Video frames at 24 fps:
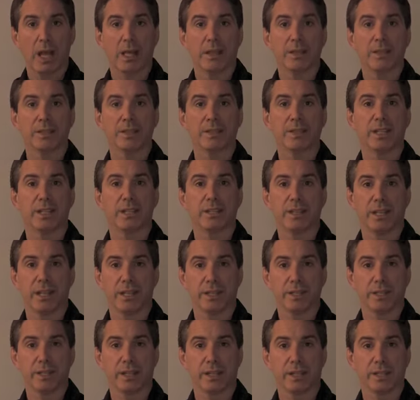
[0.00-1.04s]
The
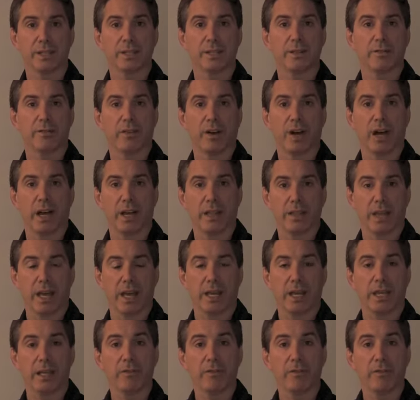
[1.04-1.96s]
statistics defy that.